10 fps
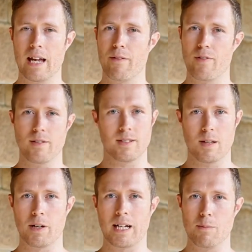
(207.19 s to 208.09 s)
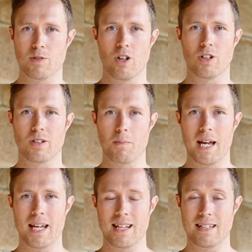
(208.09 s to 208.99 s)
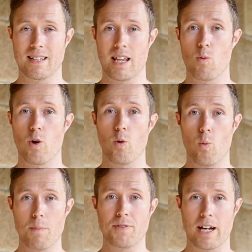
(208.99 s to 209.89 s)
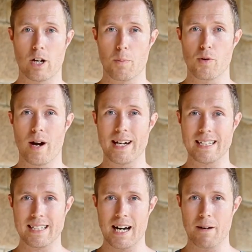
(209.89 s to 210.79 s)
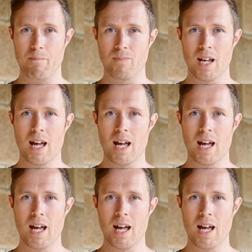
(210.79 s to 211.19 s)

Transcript: if someone comes along to me and they say they want website copywriting done,